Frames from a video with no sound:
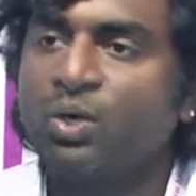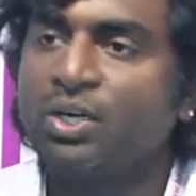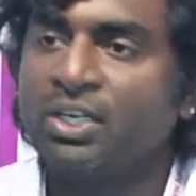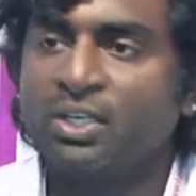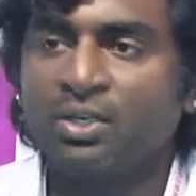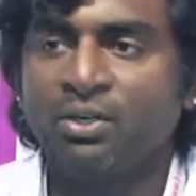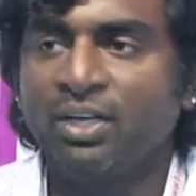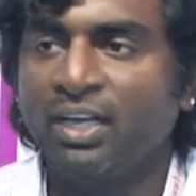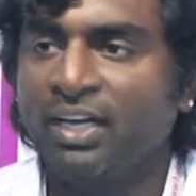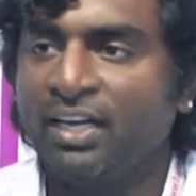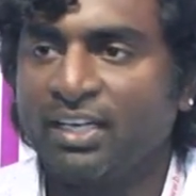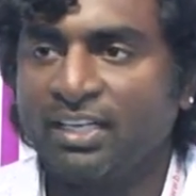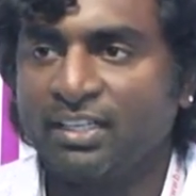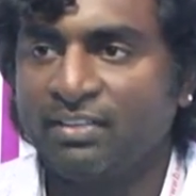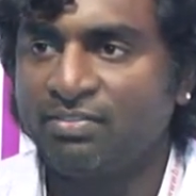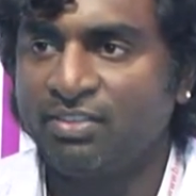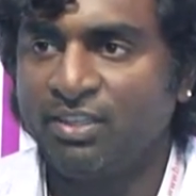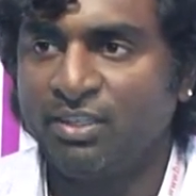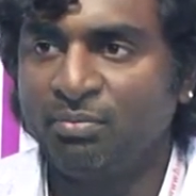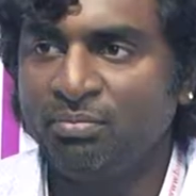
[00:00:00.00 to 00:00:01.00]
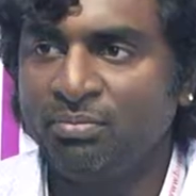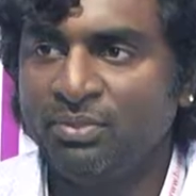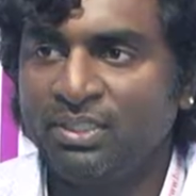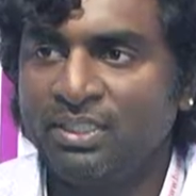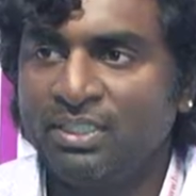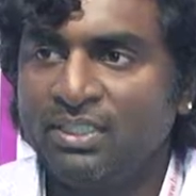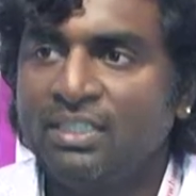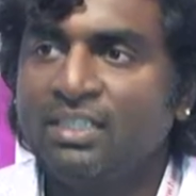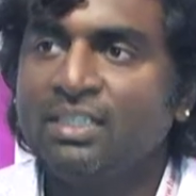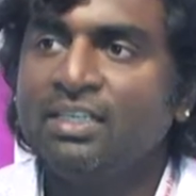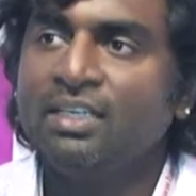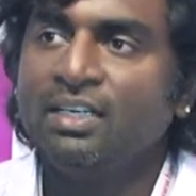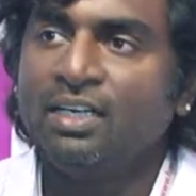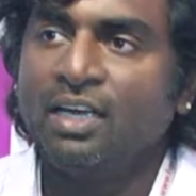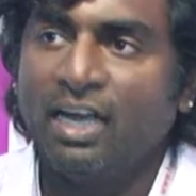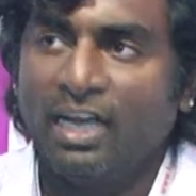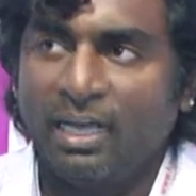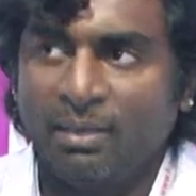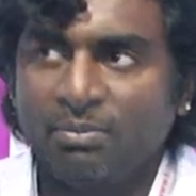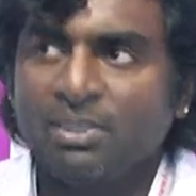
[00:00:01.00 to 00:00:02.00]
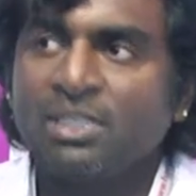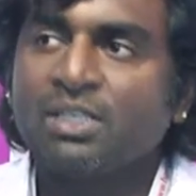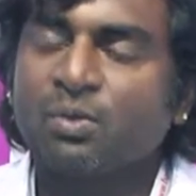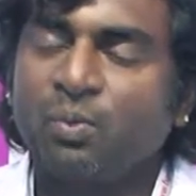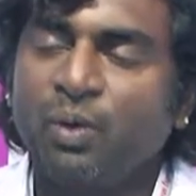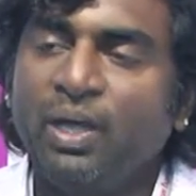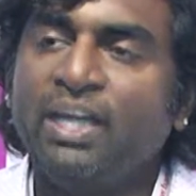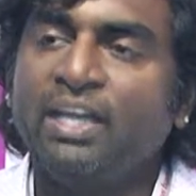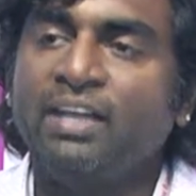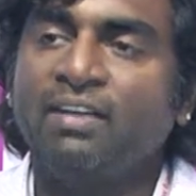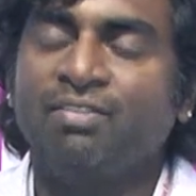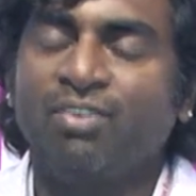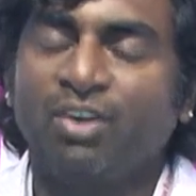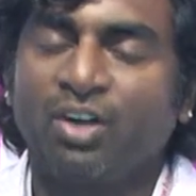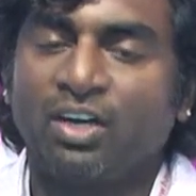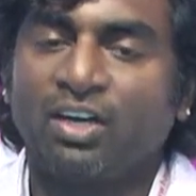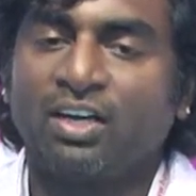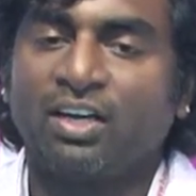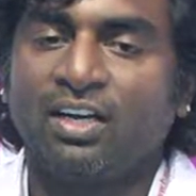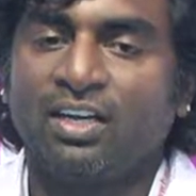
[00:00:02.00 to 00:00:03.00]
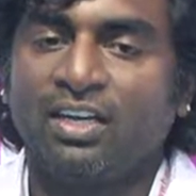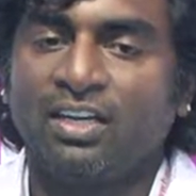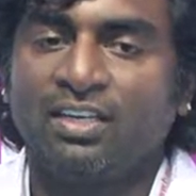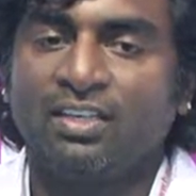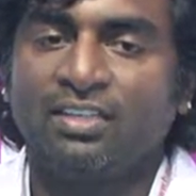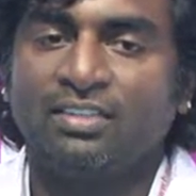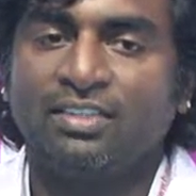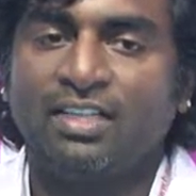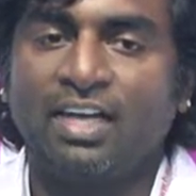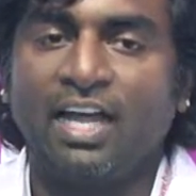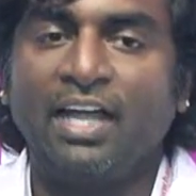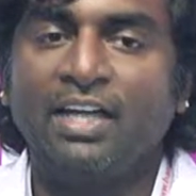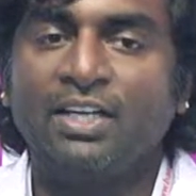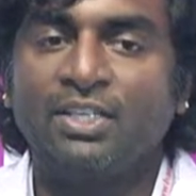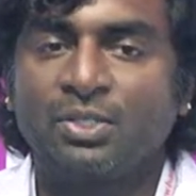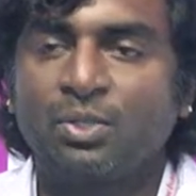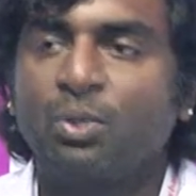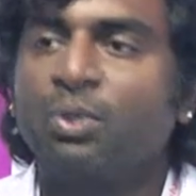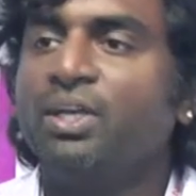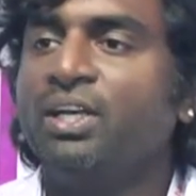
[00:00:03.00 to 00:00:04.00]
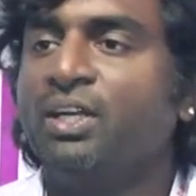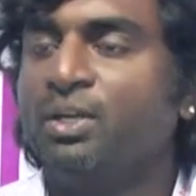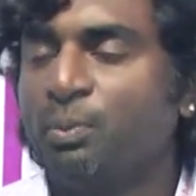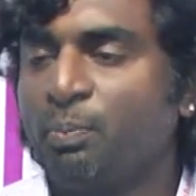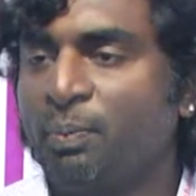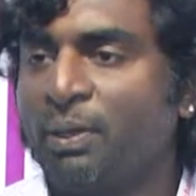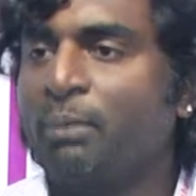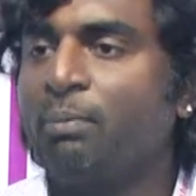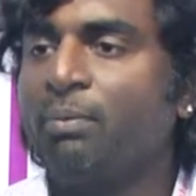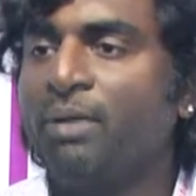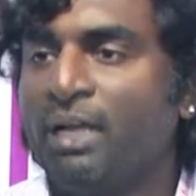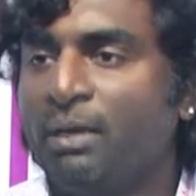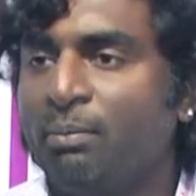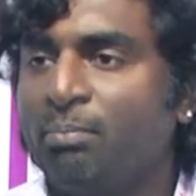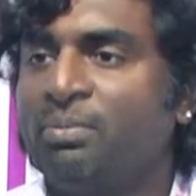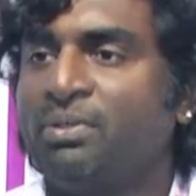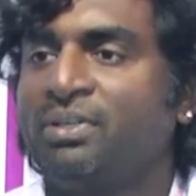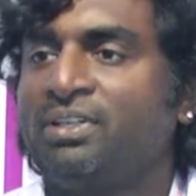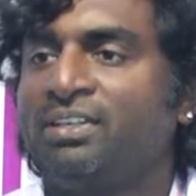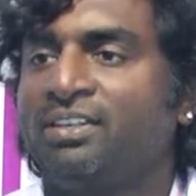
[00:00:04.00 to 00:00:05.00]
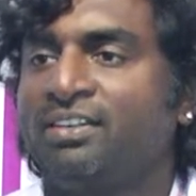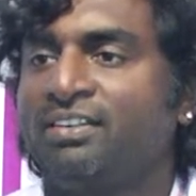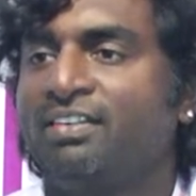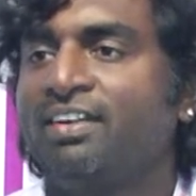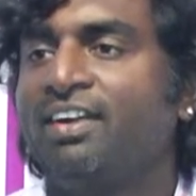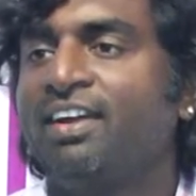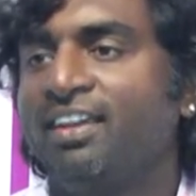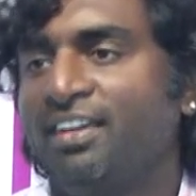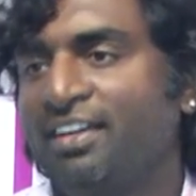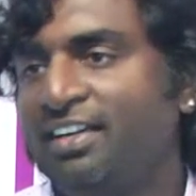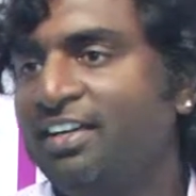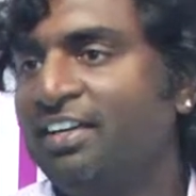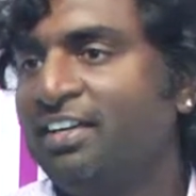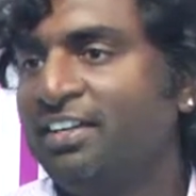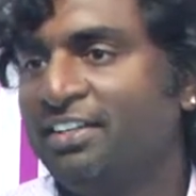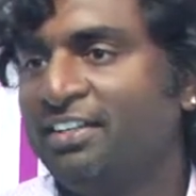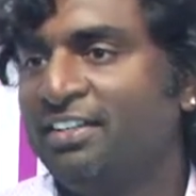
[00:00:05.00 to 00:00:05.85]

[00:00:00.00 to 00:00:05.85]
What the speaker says: wanted to direct a film. I'm just waiting for the right story to pick me up, and